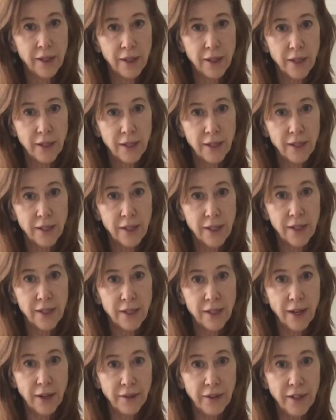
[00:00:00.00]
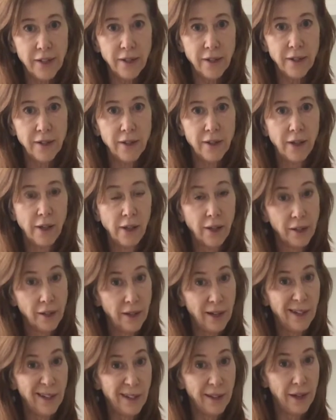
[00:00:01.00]
C7.
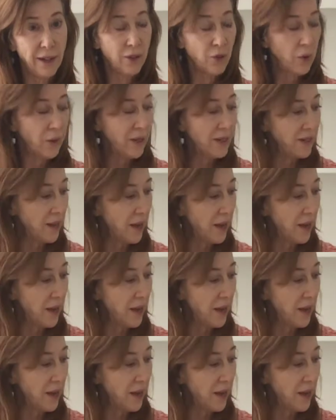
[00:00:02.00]
Now the next one is